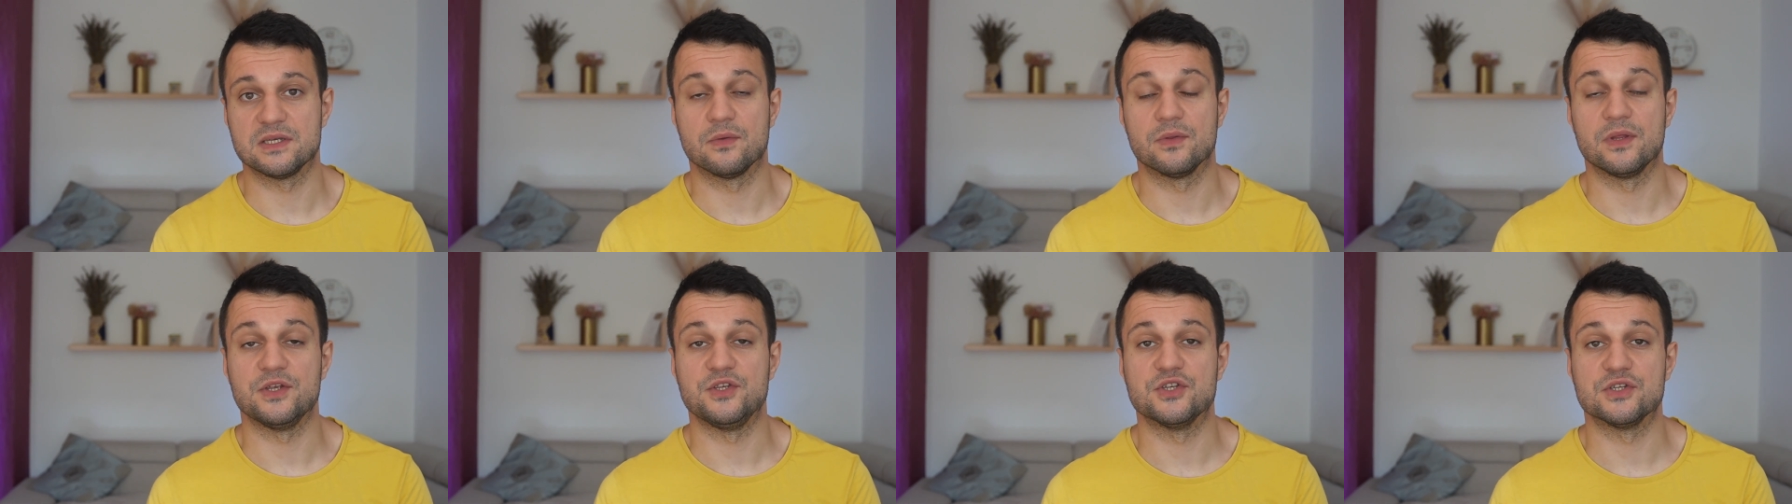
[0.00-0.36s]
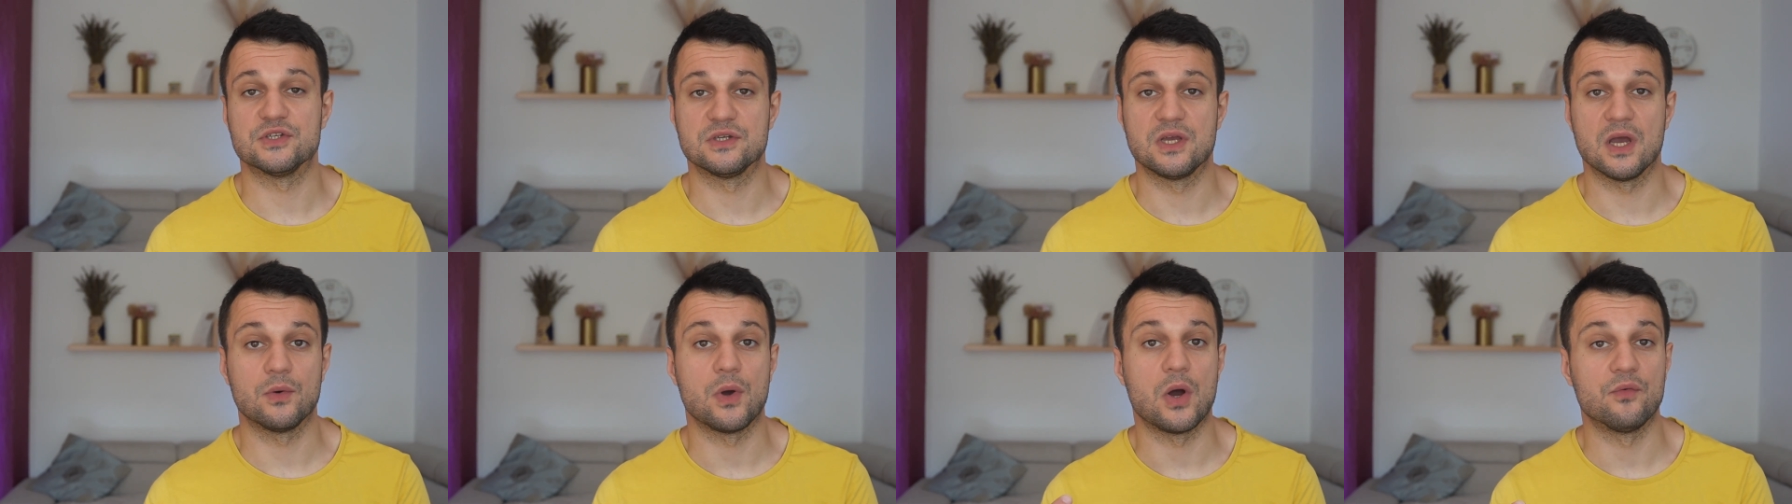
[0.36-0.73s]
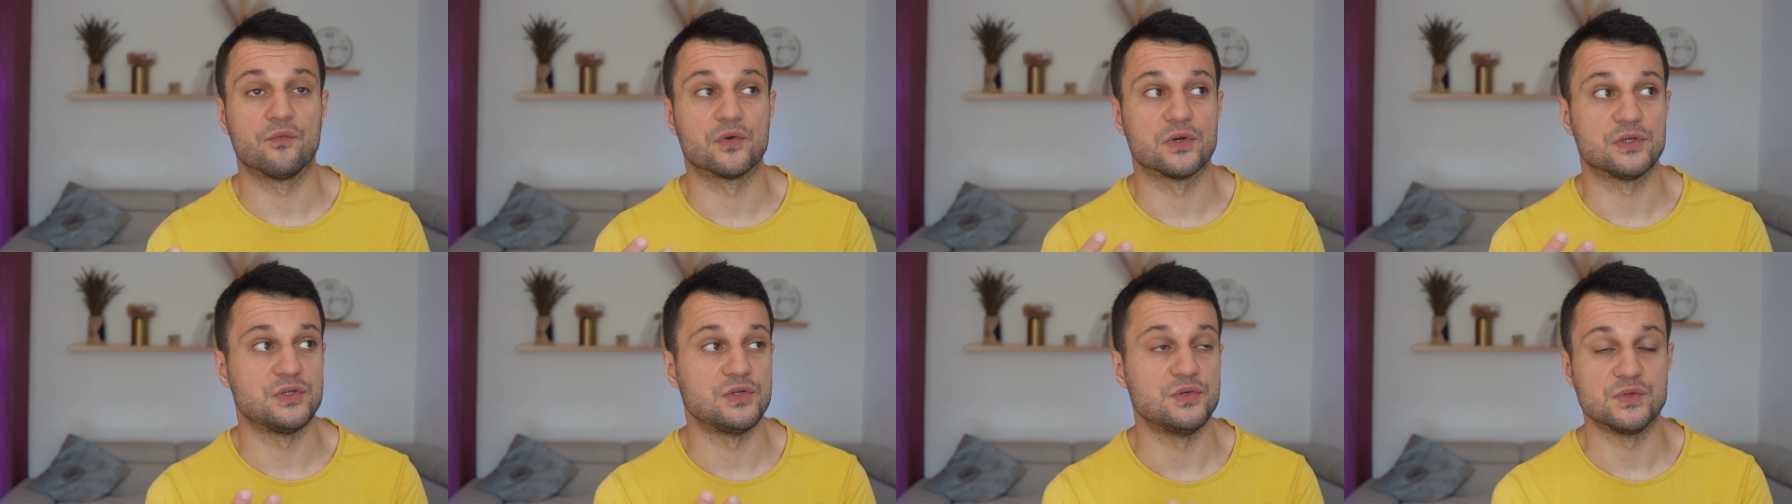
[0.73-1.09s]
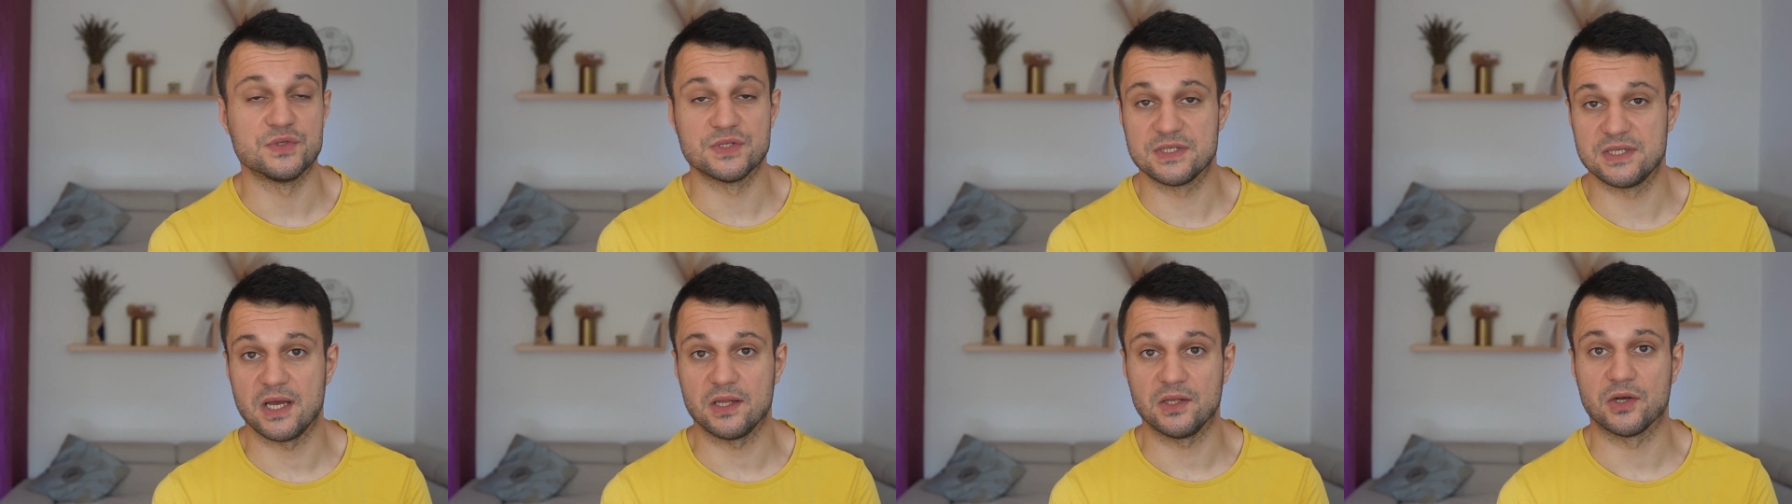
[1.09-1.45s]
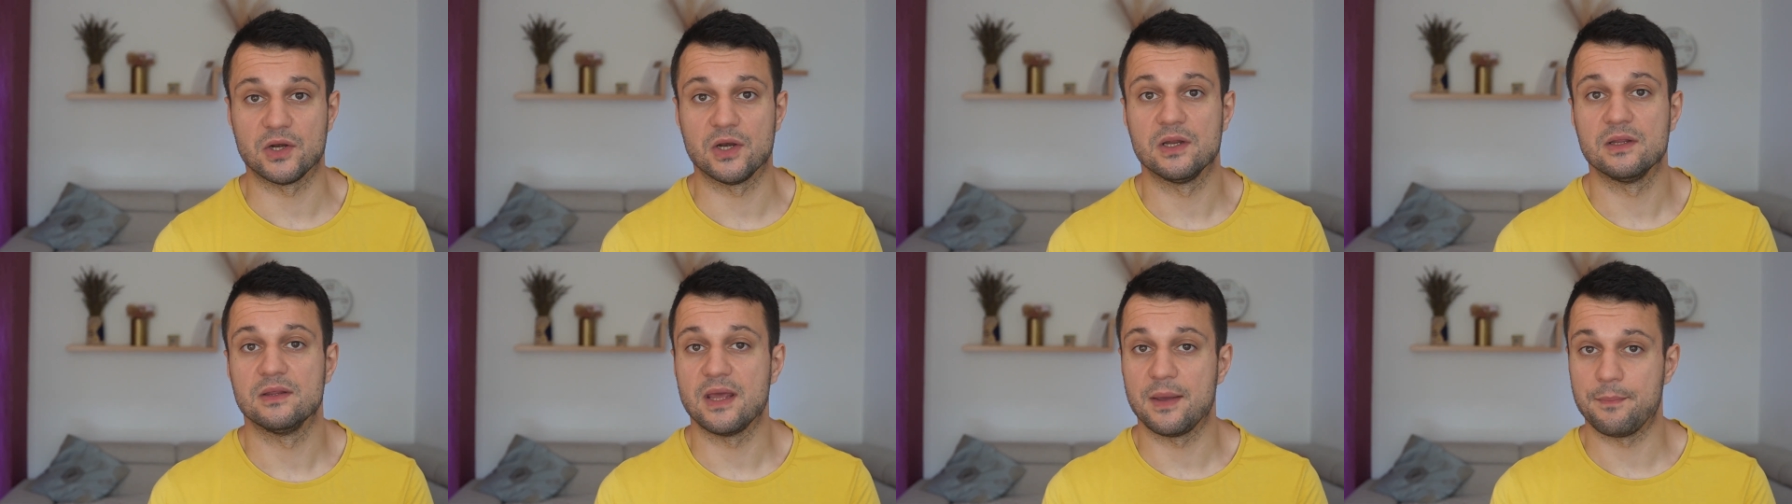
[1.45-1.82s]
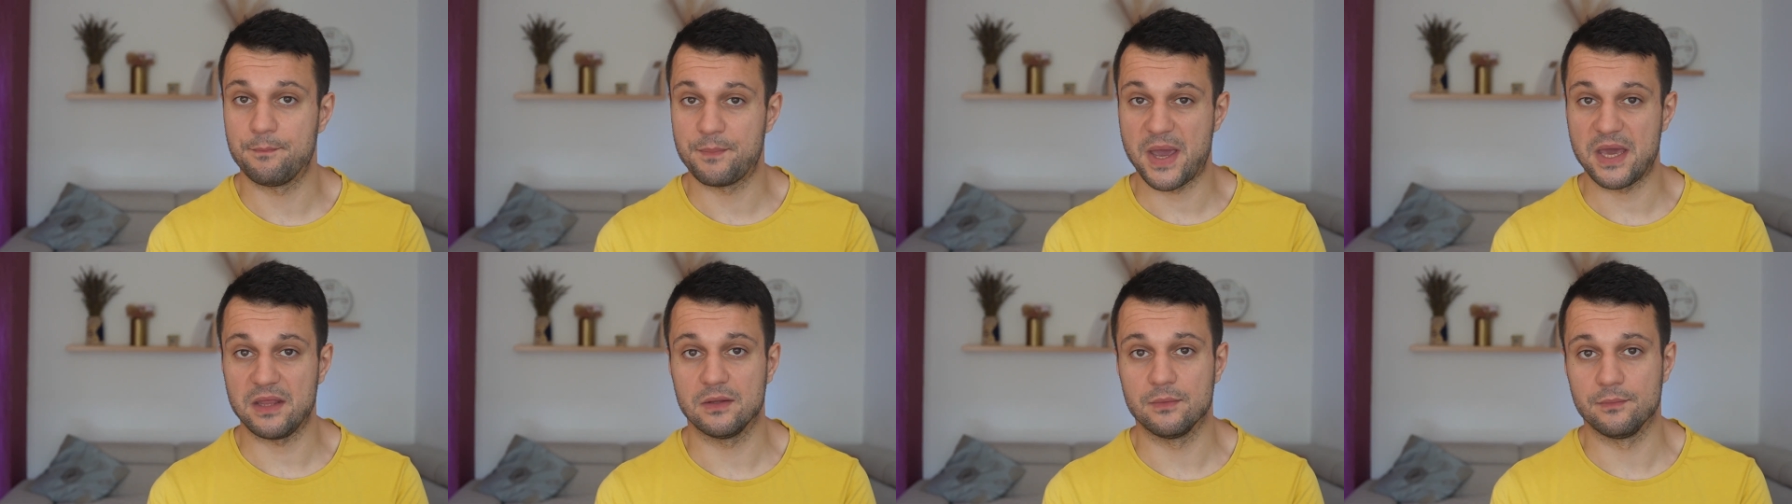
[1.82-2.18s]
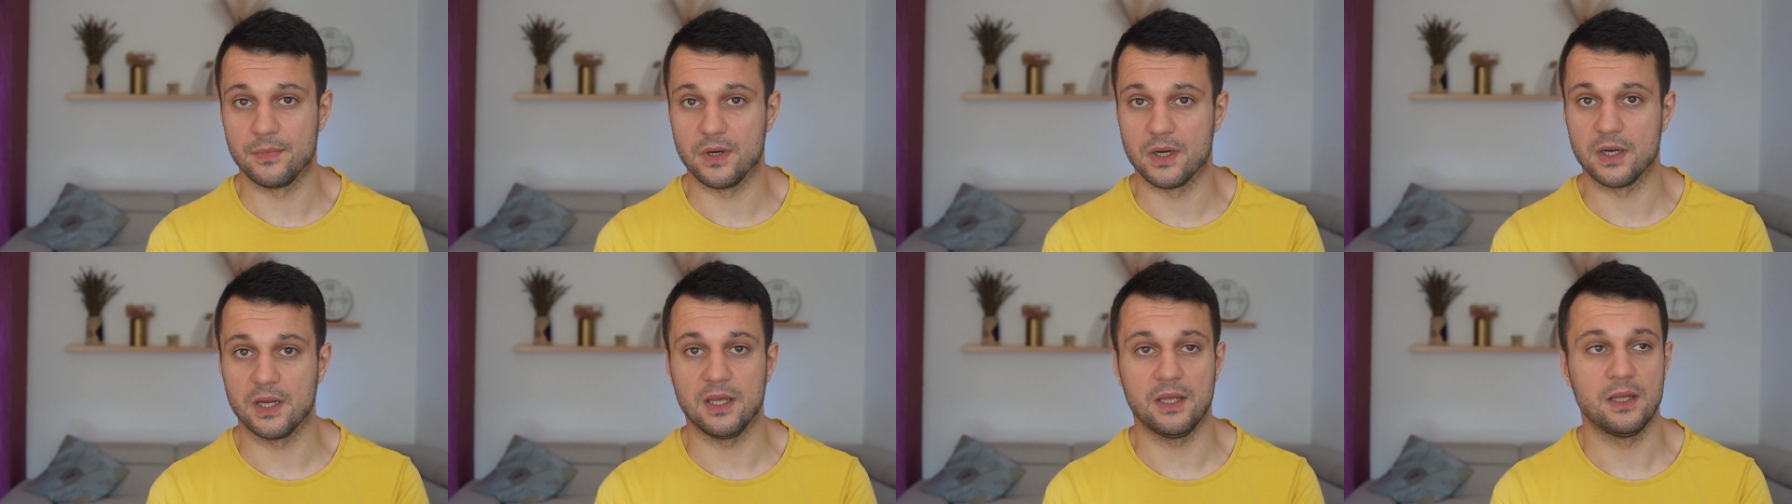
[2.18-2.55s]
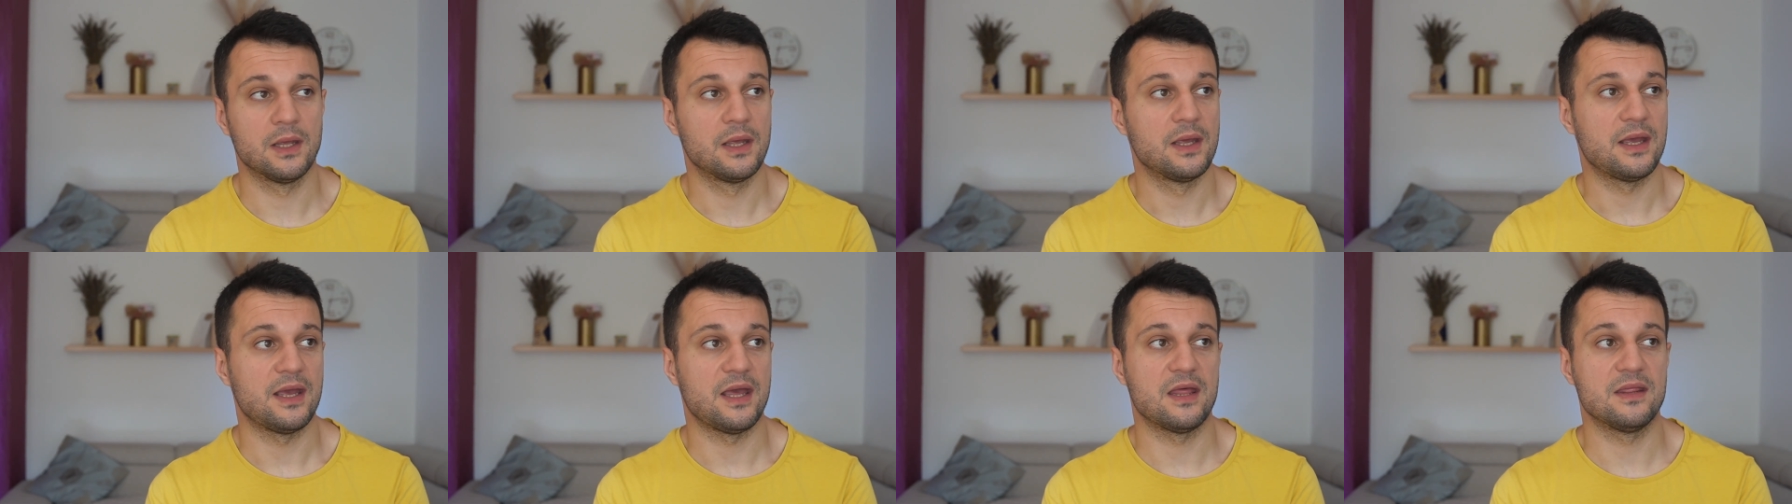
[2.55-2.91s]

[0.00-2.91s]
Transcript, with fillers: So they just go over to Stellar, they pay the money,